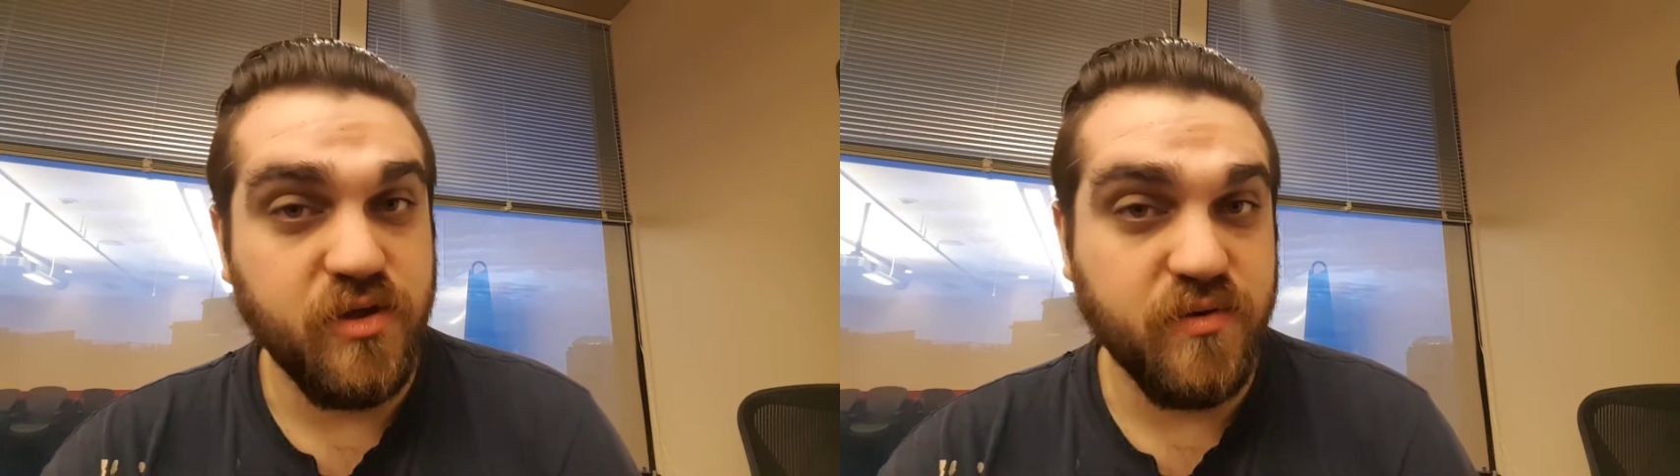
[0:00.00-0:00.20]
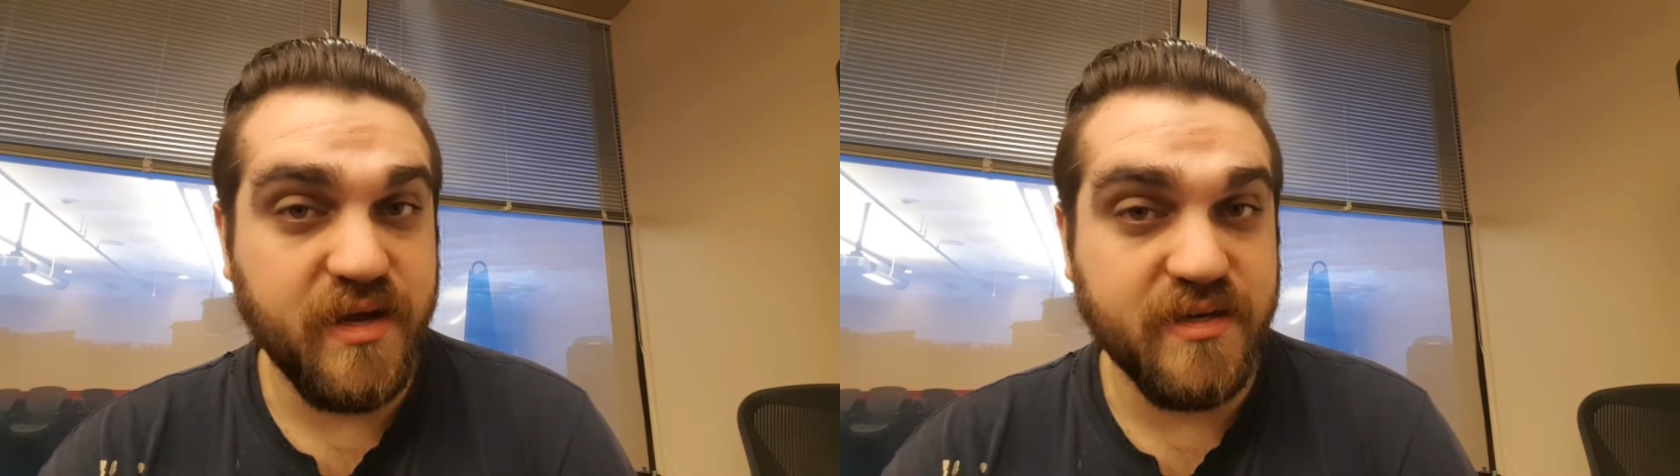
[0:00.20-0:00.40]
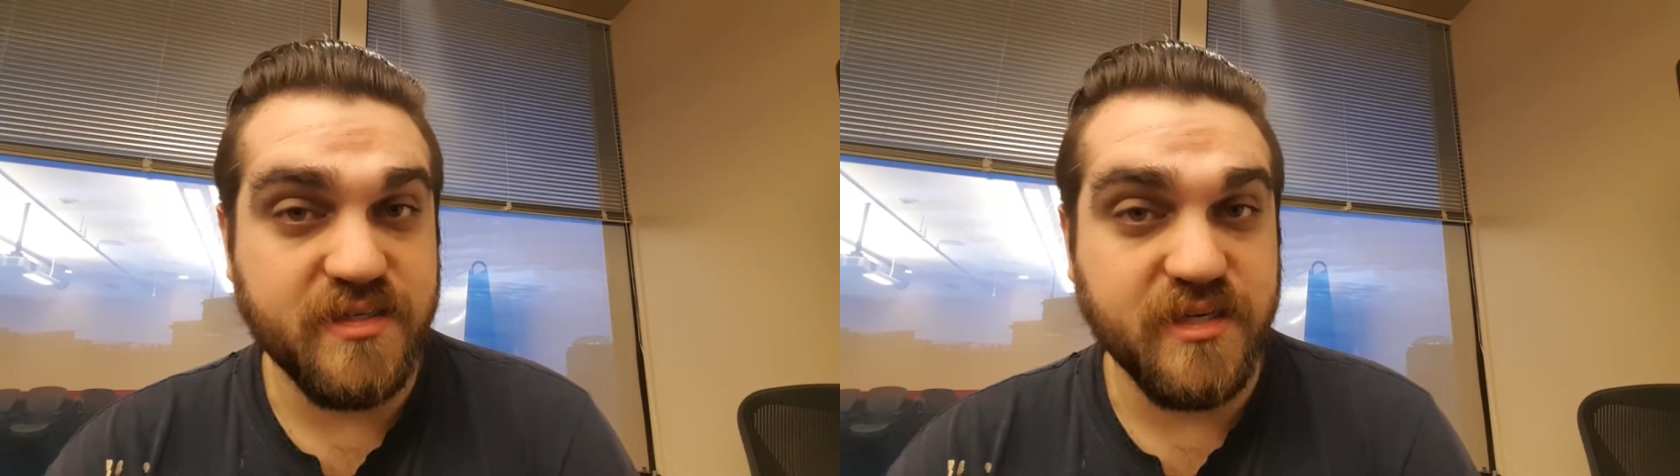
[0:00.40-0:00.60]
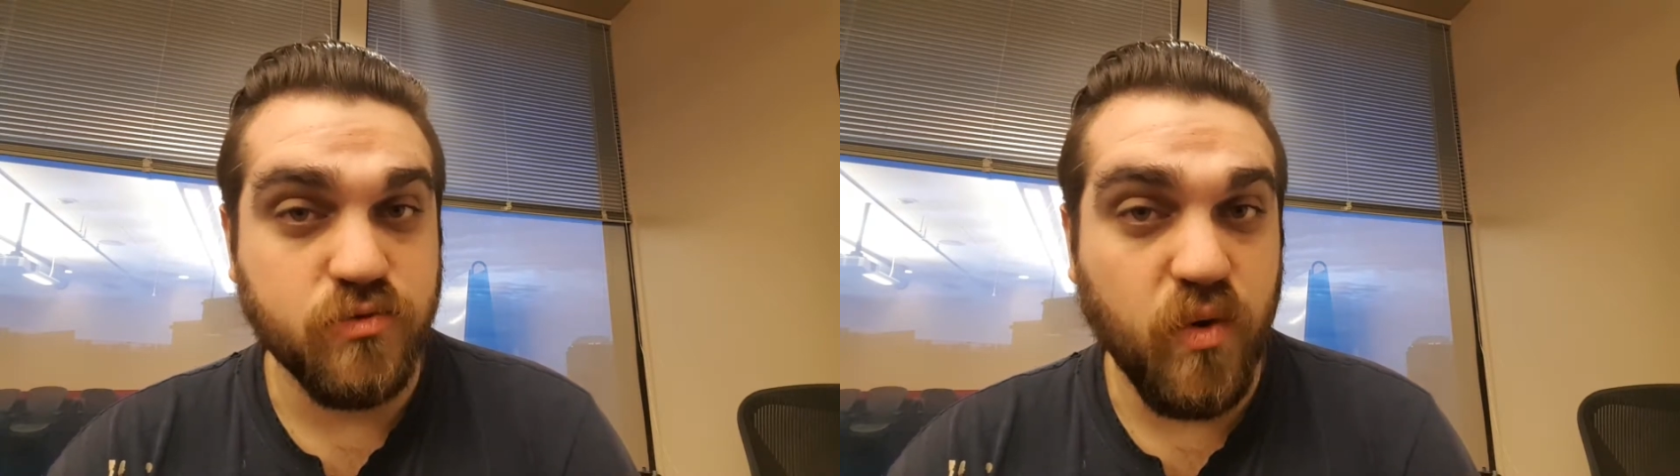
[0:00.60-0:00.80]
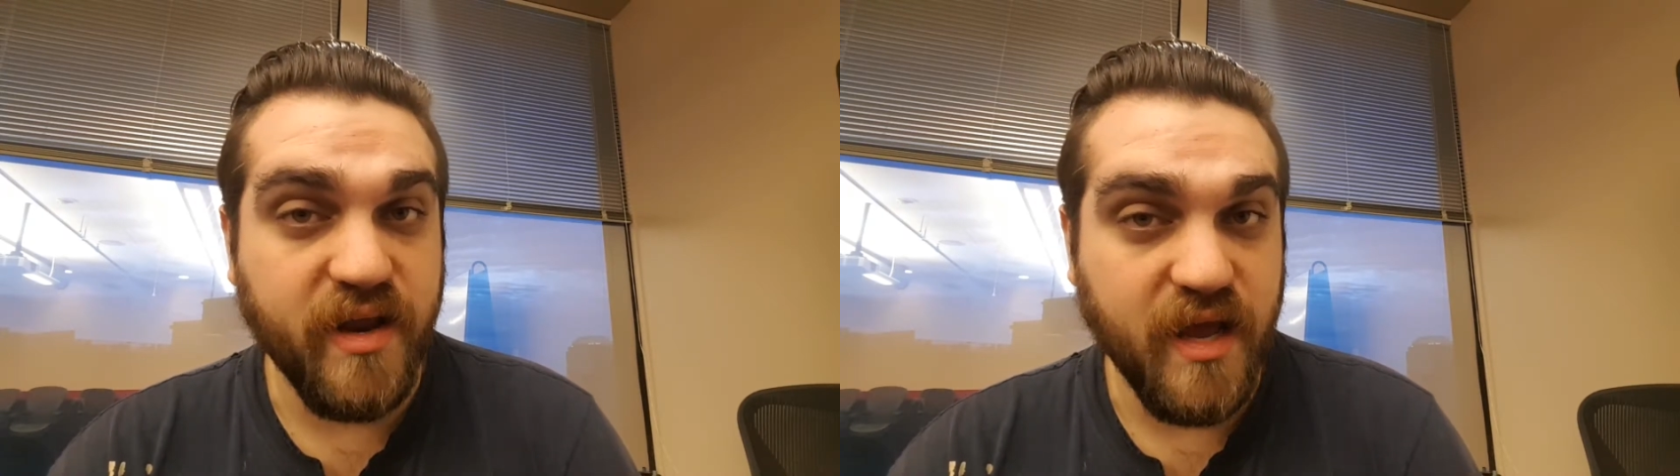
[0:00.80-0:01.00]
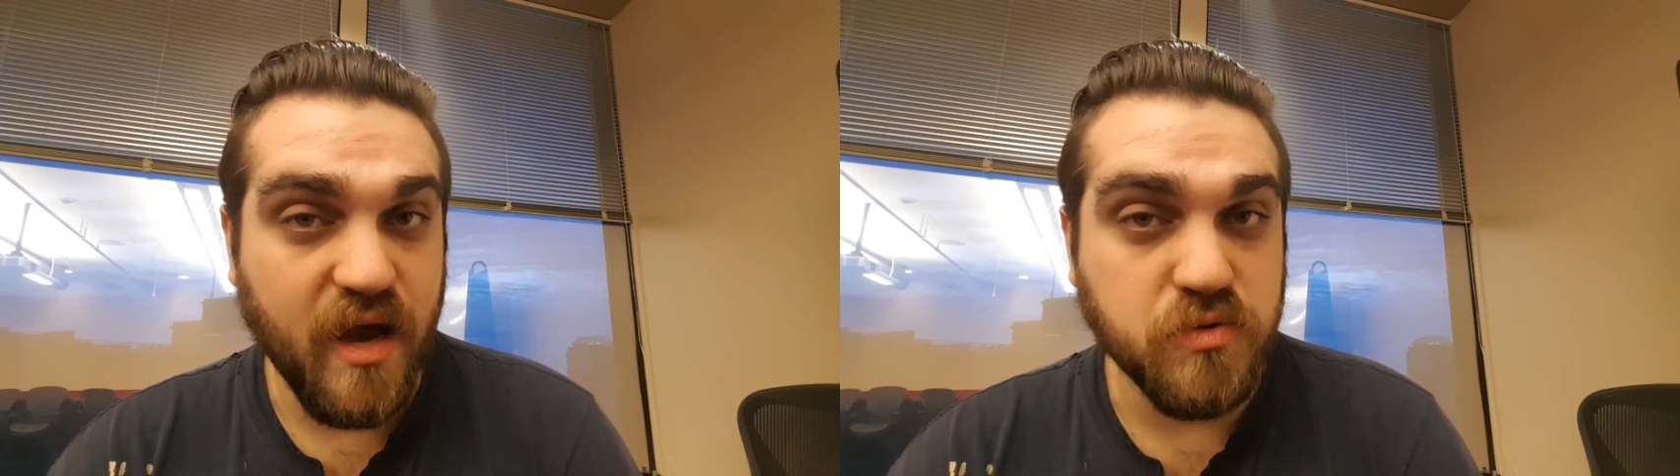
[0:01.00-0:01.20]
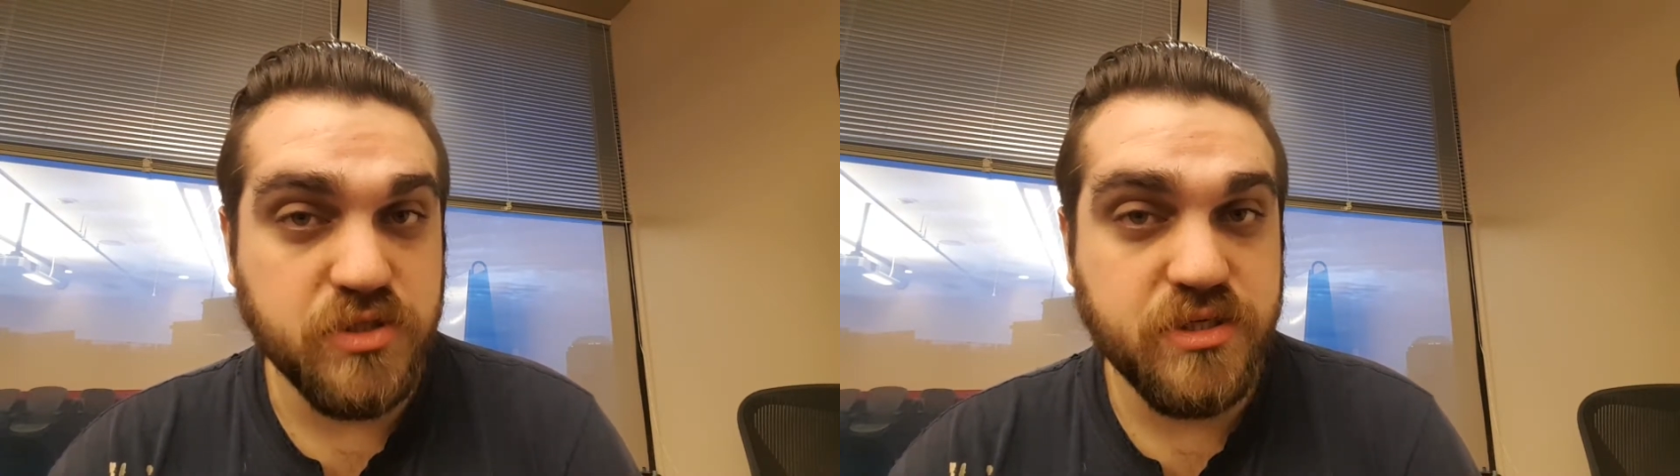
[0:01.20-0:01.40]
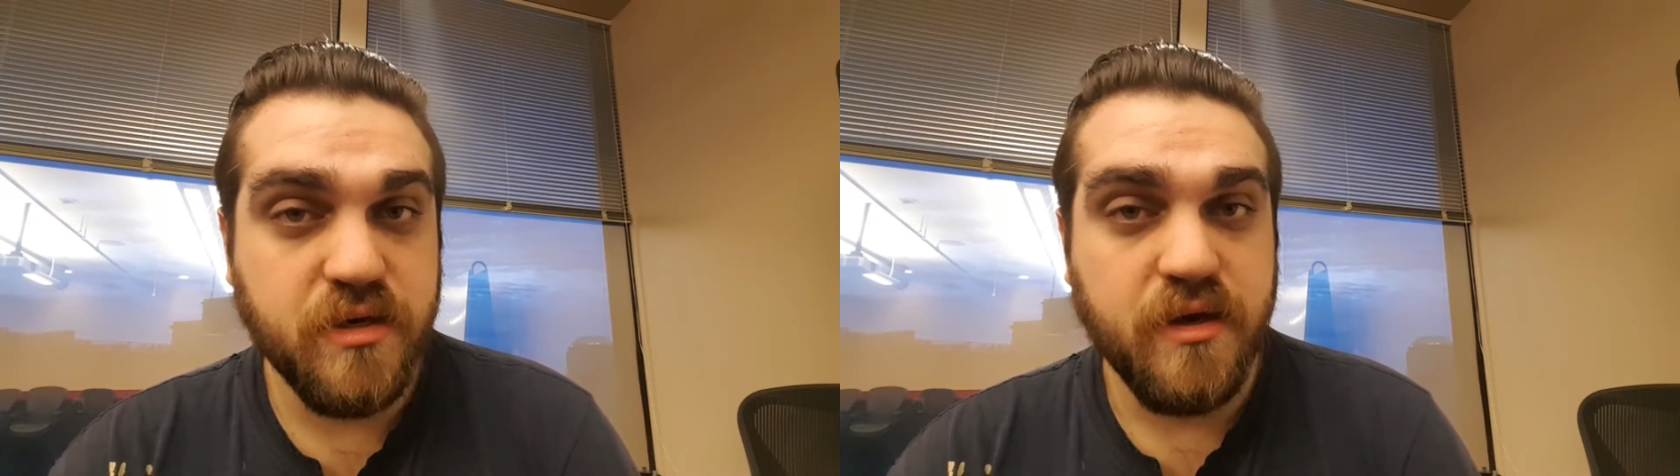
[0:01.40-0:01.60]
United States White
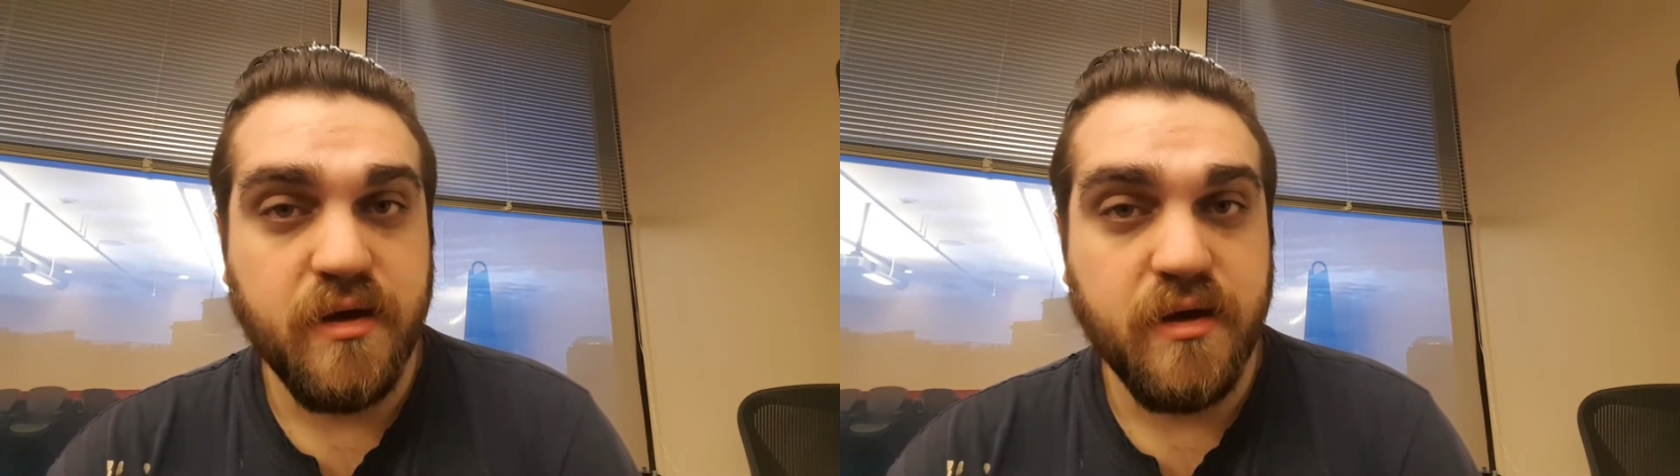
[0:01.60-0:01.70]
House,